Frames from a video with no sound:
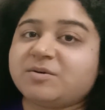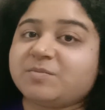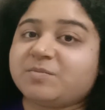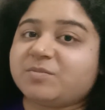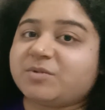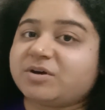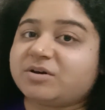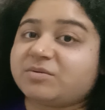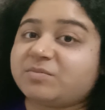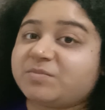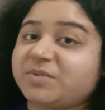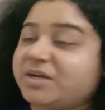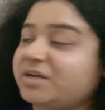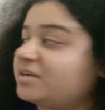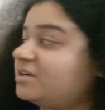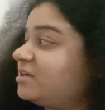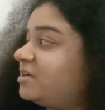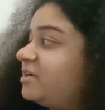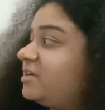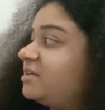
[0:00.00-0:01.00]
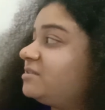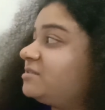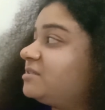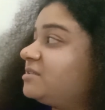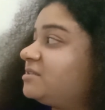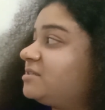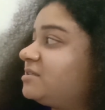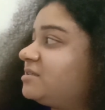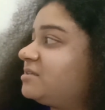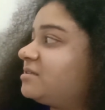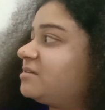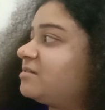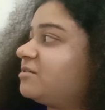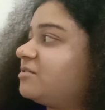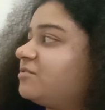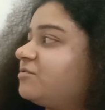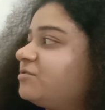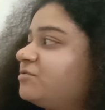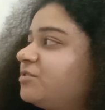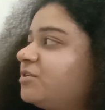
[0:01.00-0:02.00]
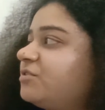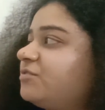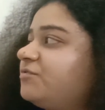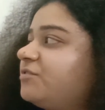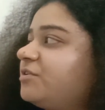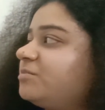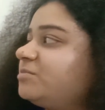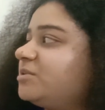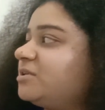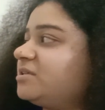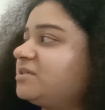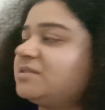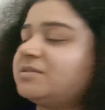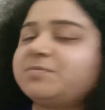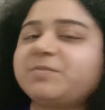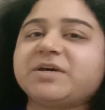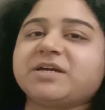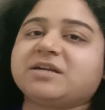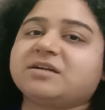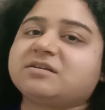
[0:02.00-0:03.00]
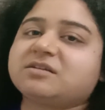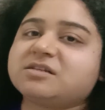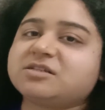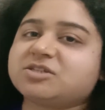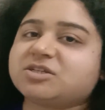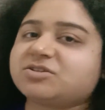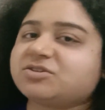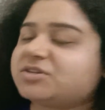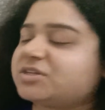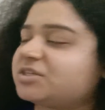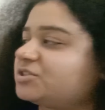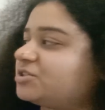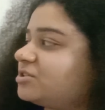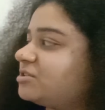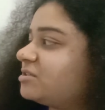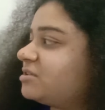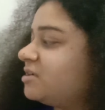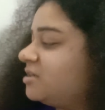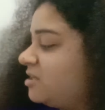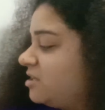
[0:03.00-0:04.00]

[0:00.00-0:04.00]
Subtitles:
made in this from this parental generation.